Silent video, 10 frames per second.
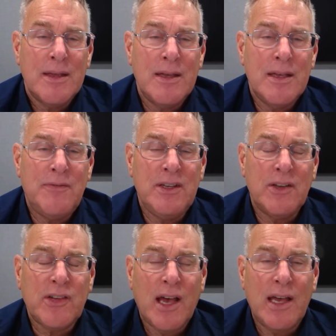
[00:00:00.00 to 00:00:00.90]
if he
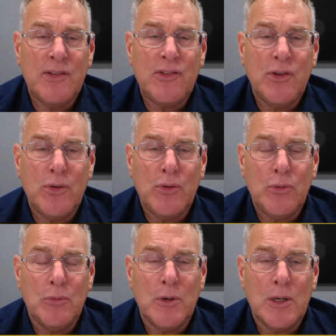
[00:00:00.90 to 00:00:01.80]
decides
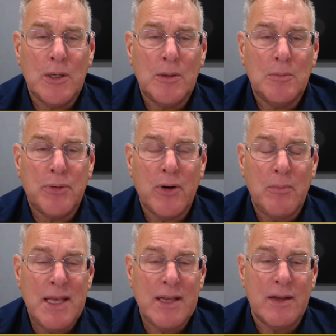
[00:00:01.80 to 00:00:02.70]
to uh,
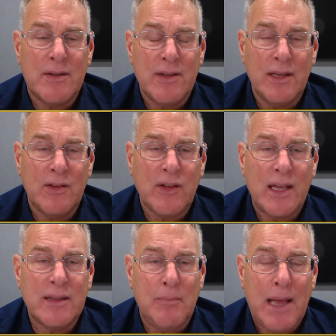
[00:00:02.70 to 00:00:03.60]
permit things
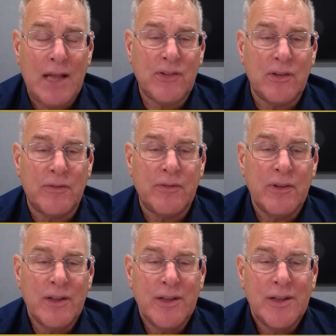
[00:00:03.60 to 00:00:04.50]
like the
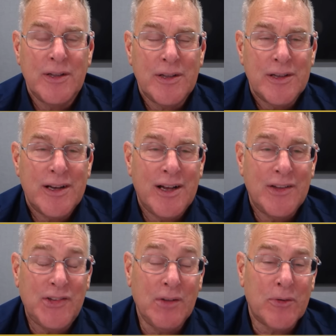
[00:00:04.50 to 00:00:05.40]
massive
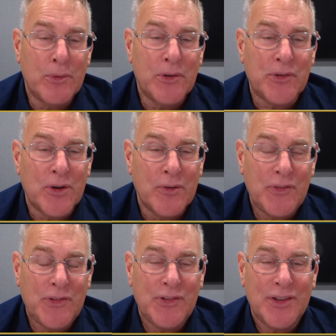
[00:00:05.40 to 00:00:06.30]
uh, silver
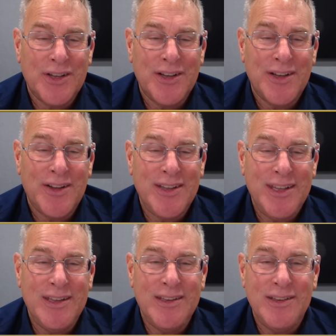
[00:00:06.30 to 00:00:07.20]
reserves uh,
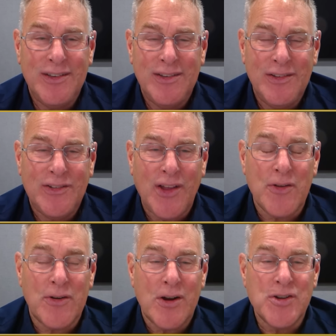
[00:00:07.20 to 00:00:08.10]
in
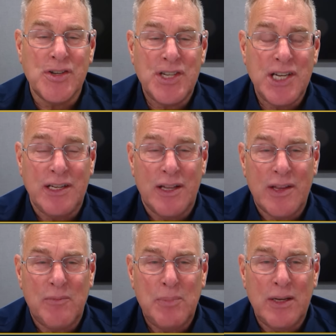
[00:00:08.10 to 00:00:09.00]
southern Argentina
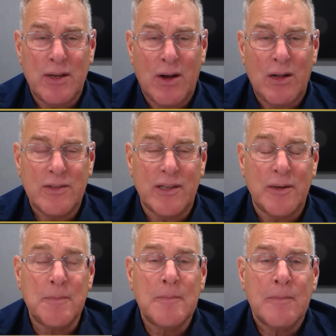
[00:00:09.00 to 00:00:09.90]
that have been
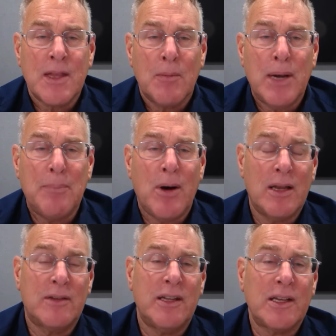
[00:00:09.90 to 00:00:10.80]
halted by
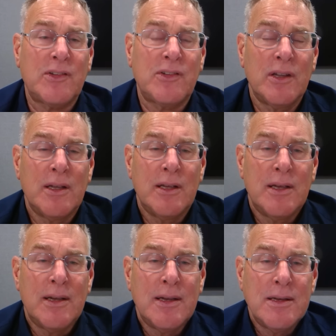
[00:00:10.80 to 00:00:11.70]
politics,
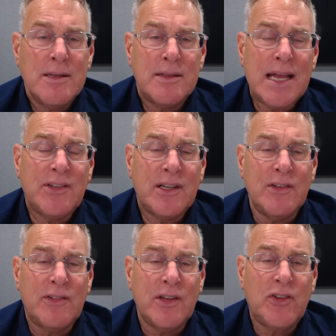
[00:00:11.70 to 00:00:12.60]
that that's a
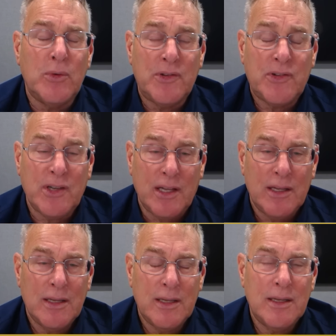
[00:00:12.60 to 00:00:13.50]

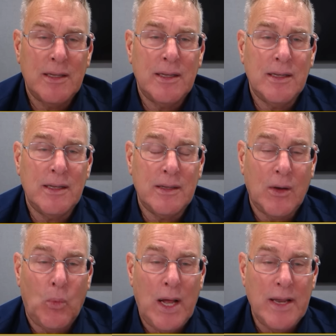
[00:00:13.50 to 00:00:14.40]
constituency uh,
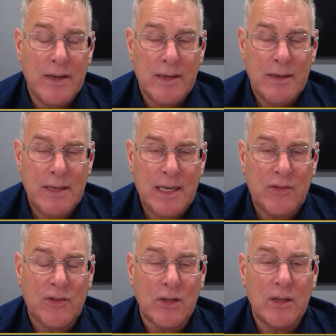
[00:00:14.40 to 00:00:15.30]
that one
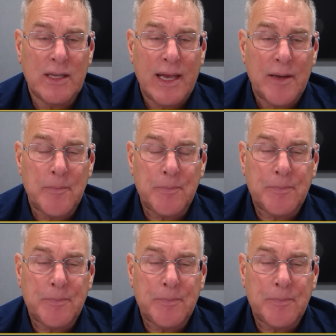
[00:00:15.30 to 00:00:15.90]
needs to look at.